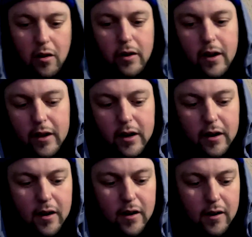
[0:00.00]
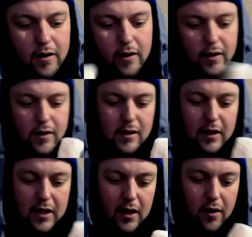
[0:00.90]
Now here is the
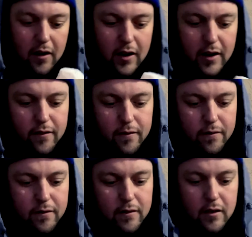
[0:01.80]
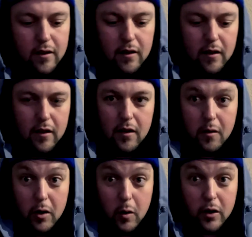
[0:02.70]
key, right?
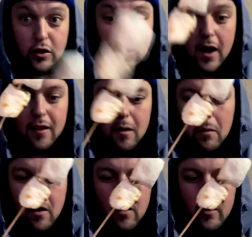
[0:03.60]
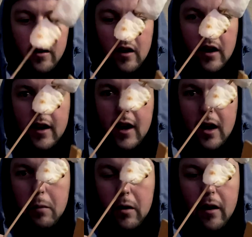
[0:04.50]
When you extract the mallow, you gotta kind of
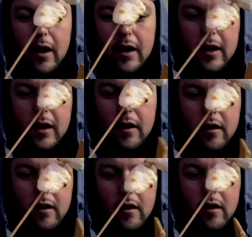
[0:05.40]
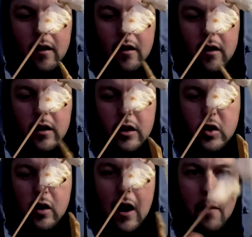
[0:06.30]
be ready to
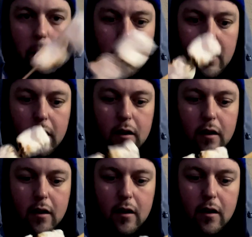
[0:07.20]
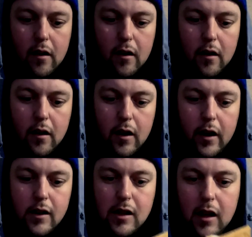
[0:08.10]
trap it in a
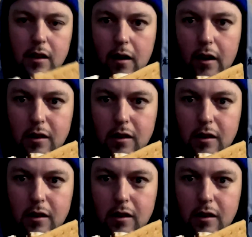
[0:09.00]
sense, right?